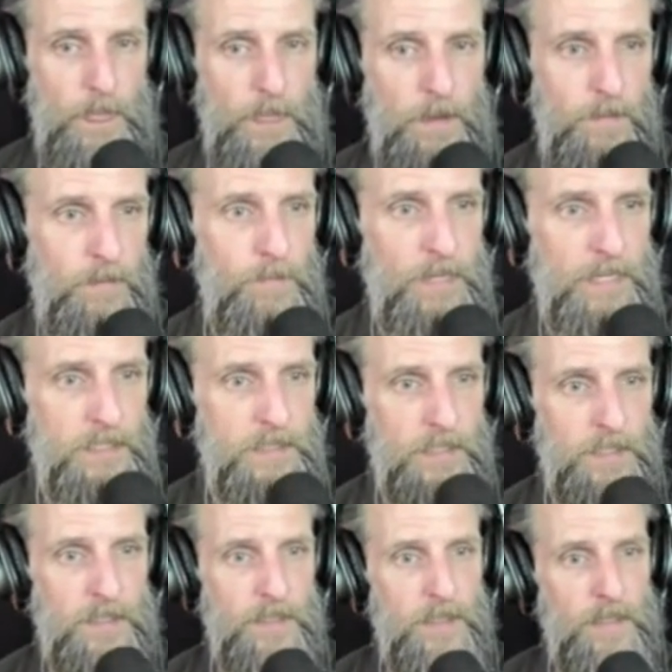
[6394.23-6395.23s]
Making
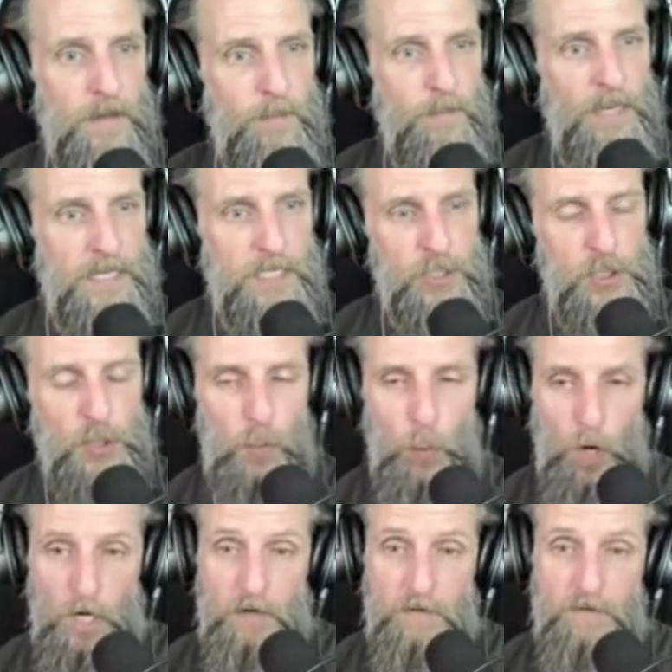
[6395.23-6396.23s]
you making you
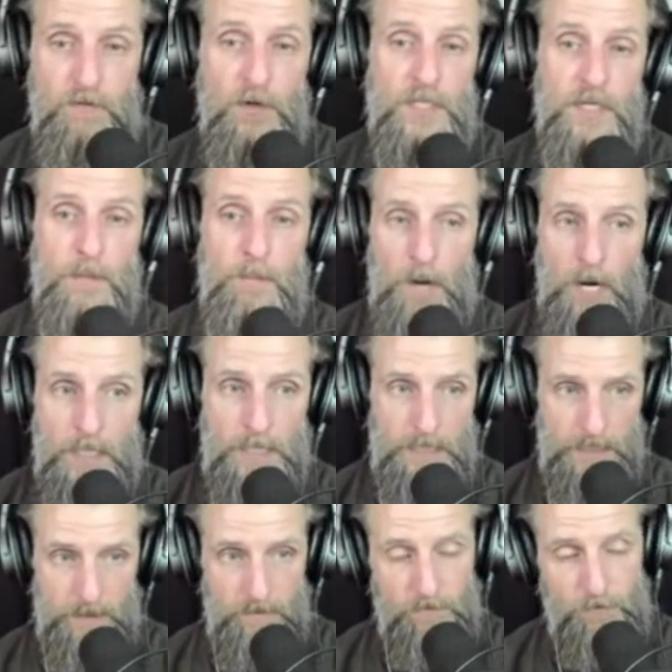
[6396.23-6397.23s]
work for your
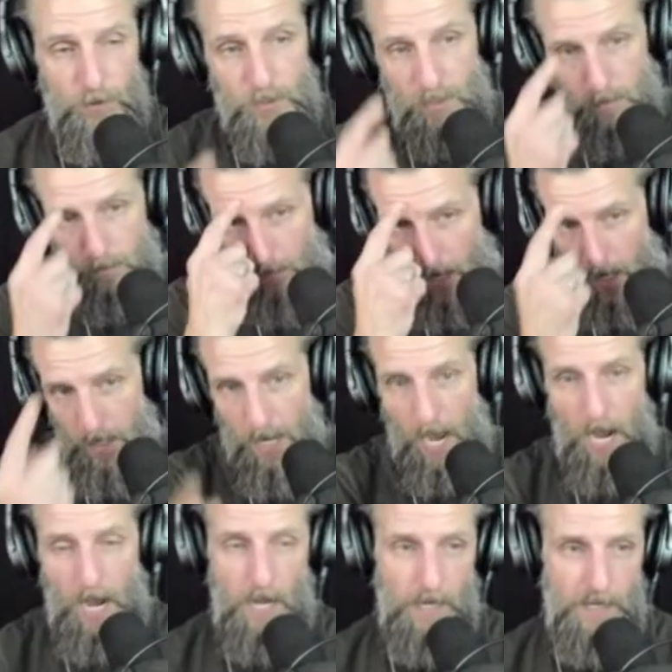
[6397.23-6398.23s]
money, for your mon
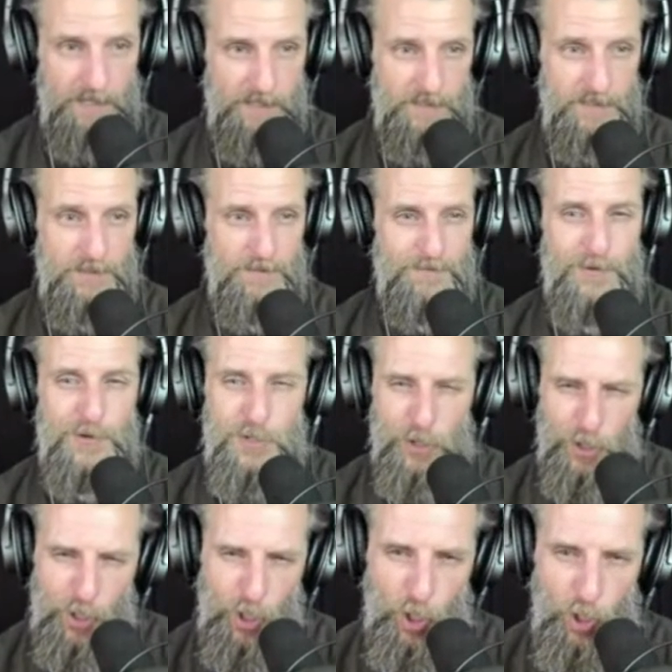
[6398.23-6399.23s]
eye for your
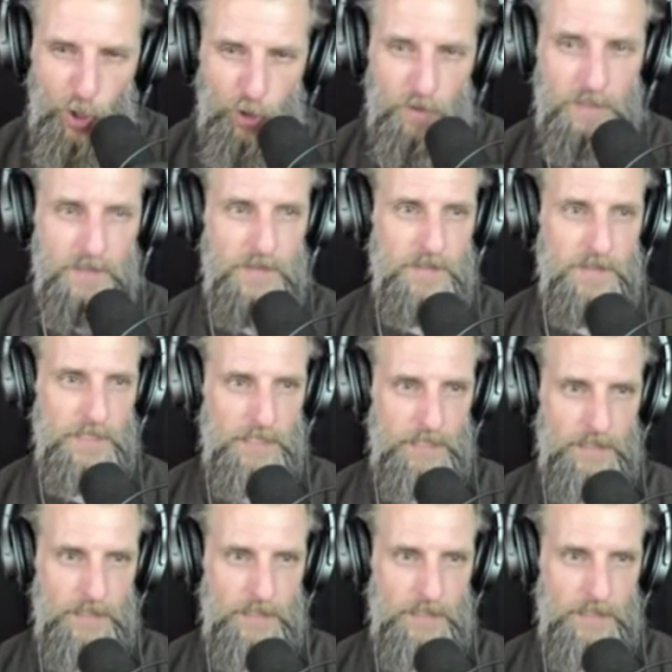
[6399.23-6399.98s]
currency.